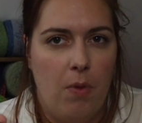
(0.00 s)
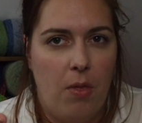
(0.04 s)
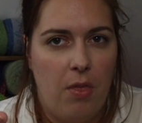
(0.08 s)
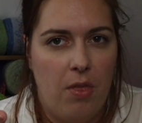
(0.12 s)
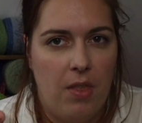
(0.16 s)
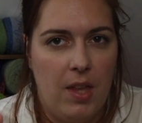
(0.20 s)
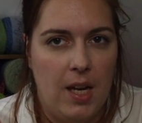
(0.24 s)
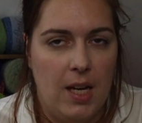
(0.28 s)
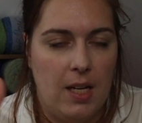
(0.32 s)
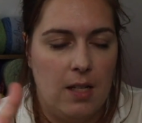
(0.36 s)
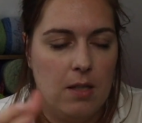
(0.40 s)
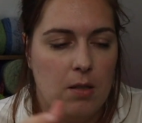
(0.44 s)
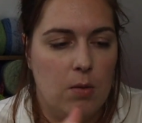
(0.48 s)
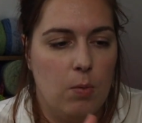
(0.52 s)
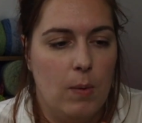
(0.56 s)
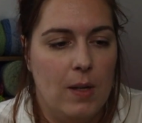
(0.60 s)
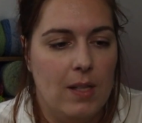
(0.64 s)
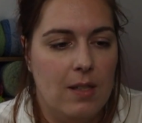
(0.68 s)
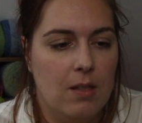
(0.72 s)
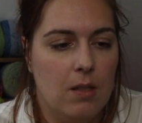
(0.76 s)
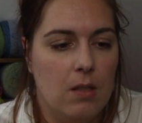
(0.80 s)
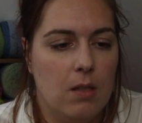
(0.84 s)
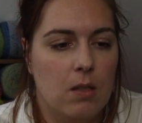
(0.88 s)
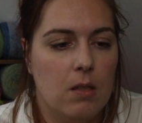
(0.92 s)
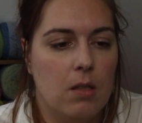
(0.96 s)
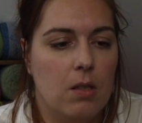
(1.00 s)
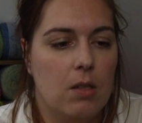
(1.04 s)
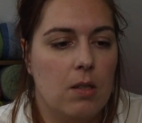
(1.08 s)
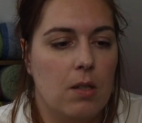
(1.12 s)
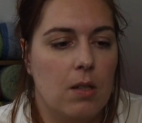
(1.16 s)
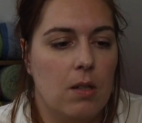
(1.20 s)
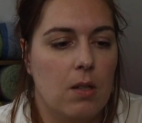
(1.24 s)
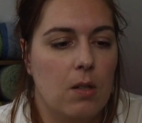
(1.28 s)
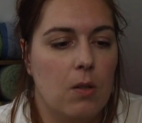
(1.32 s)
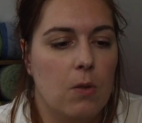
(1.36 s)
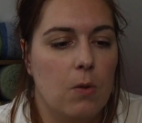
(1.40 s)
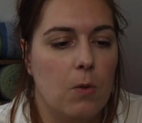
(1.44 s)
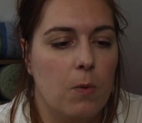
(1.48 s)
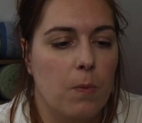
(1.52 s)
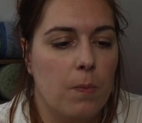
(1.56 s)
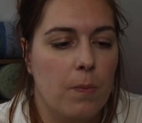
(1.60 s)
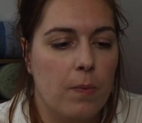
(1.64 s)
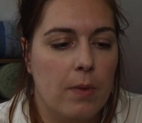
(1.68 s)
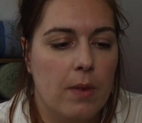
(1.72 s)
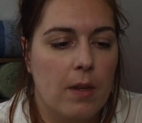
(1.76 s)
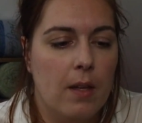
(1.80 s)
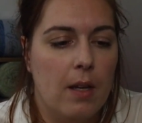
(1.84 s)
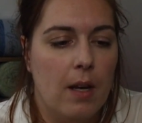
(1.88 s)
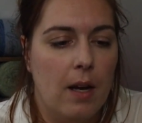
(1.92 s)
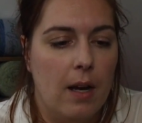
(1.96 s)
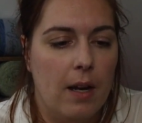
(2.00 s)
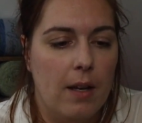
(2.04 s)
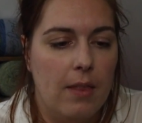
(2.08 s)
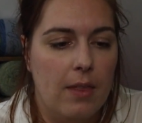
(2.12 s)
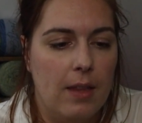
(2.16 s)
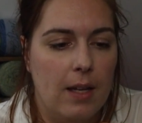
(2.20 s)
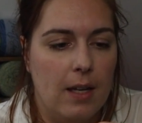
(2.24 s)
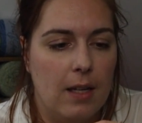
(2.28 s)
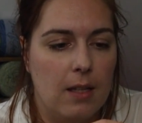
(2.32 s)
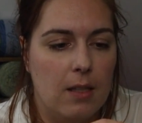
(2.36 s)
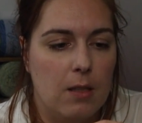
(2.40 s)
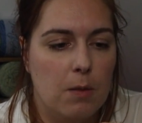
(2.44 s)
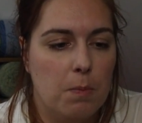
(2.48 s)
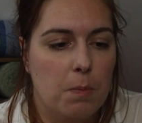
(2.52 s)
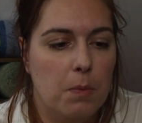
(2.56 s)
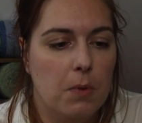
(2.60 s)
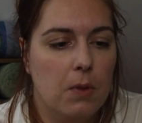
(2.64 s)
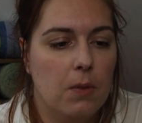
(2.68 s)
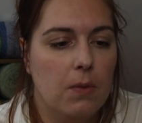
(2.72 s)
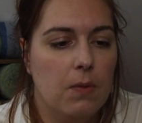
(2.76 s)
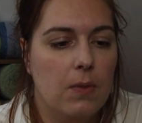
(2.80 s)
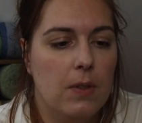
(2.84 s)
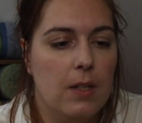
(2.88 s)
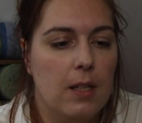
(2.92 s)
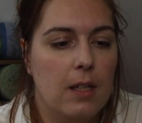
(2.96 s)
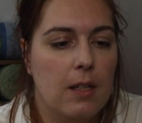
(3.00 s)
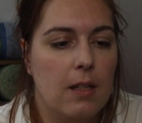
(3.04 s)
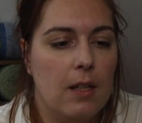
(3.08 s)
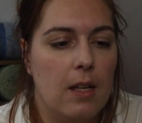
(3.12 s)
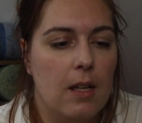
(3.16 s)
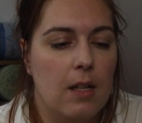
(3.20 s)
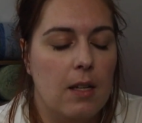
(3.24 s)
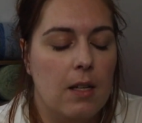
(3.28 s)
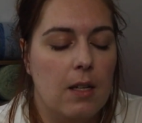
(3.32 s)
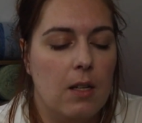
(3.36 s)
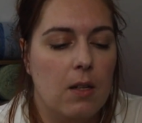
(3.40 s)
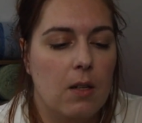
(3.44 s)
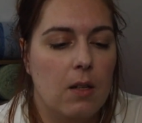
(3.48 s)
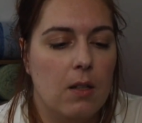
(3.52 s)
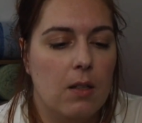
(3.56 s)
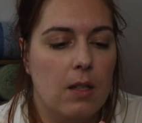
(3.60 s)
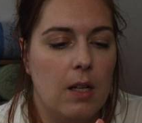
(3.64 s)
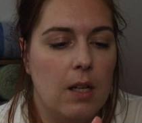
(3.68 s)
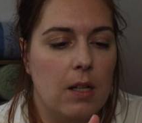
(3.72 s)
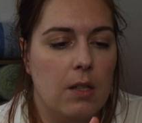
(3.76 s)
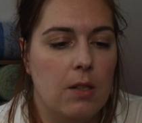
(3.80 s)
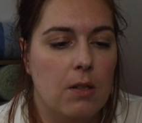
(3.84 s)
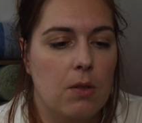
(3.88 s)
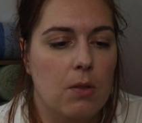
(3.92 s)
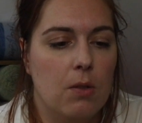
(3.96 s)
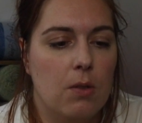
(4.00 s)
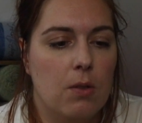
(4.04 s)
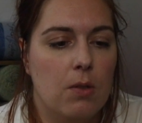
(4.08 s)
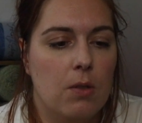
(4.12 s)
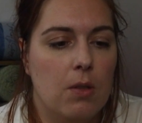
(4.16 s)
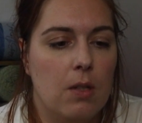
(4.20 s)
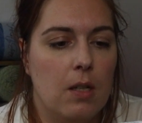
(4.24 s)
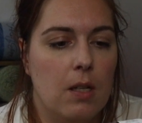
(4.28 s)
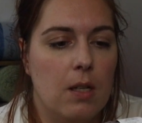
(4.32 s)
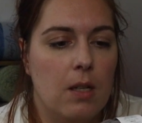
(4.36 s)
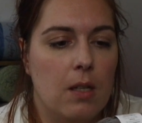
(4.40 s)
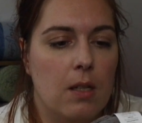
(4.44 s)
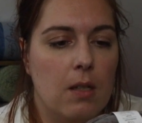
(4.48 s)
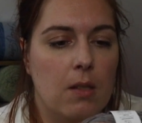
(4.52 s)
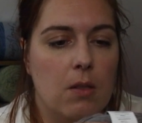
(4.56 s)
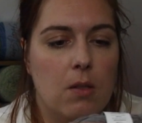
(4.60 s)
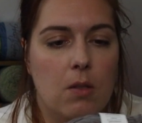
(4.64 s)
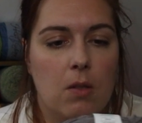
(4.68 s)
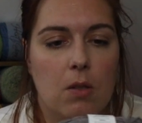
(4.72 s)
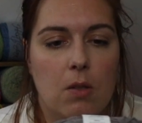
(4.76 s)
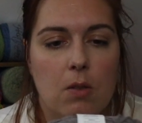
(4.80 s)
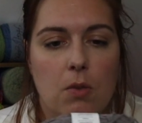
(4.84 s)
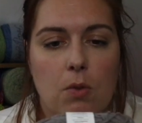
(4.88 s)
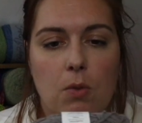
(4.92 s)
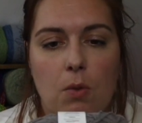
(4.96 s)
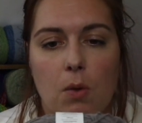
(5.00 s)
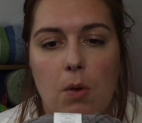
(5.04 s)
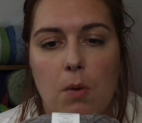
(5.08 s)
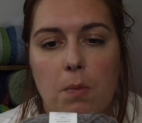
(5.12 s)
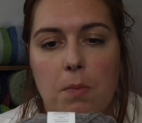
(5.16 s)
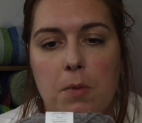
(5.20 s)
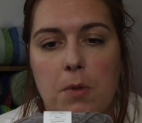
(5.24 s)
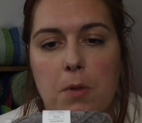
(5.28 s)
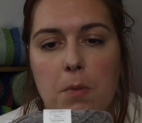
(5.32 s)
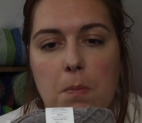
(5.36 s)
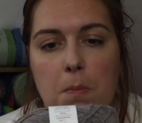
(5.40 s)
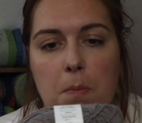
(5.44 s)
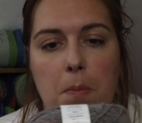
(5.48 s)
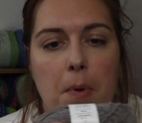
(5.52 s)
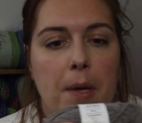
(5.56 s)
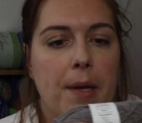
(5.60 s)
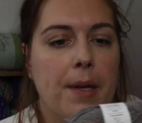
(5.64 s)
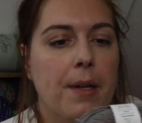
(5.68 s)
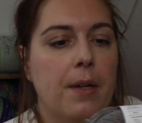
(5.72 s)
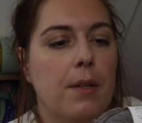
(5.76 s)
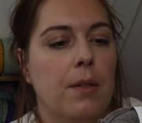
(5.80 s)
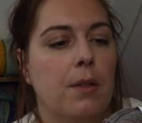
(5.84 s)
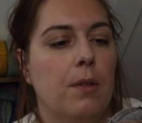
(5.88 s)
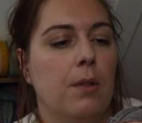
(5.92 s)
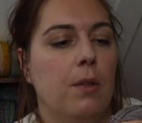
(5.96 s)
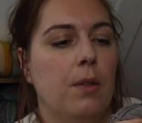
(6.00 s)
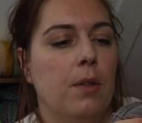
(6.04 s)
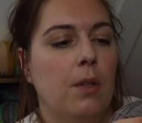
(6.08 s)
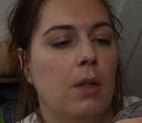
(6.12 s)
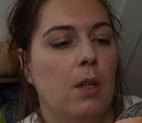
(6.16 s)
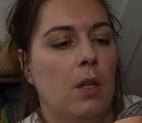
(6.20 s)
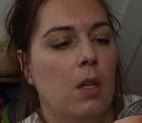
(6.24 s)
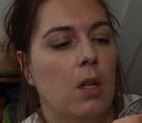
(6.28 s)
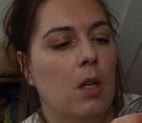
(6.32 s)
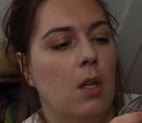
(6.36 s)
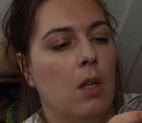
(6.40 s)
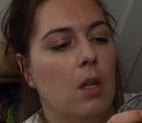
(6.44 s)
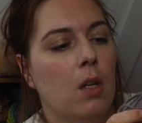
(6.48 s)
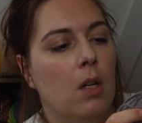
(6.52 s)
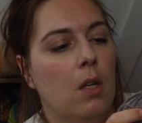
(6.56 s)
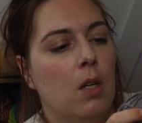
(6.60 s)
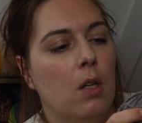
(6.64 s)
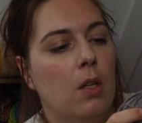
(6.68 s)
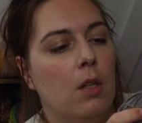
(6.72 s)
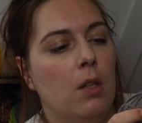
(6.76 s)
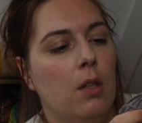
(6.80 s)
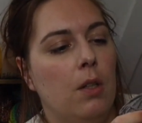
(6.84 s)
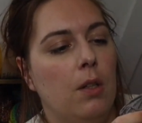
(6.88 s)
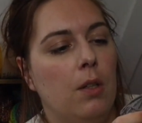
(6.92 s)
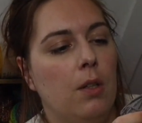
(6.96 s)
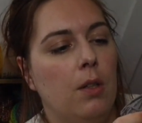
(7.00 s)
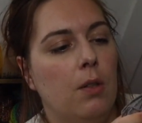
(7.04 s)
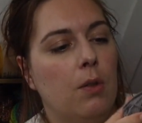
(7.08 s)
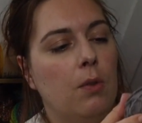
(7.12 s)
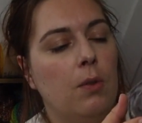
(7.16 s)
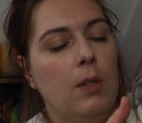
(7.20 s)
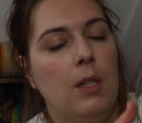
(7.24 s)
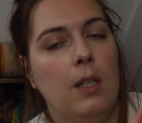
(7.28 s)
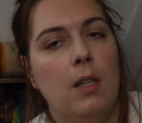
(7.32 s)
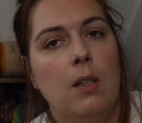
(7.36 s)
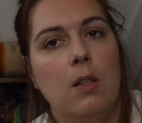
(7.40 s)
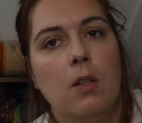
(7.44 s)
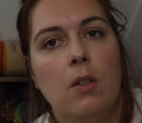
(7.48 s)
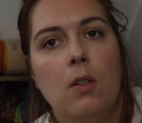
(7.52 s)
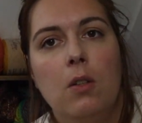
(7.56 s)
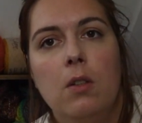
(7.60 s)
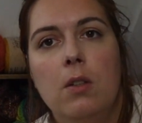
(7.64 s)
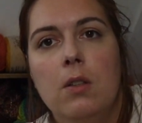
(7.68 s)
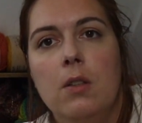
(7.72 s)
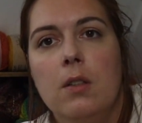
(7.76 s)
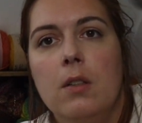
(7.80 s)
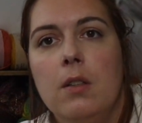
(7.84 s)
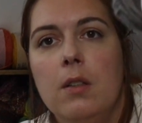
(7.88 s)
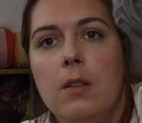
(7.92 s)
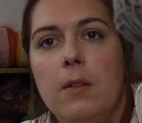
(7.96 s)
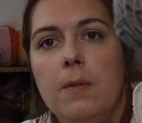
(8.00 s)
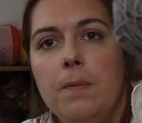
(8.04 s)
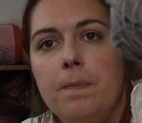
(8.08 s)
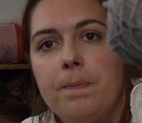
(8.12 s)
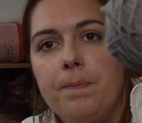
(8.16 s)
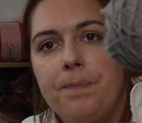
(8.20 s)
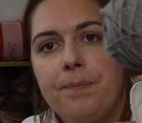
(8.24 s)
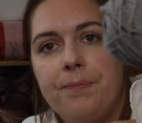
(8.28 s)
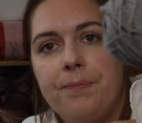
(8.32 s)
thick sweater, so I think it's perfect. And the yarn I used is Drops Belle Unicolor,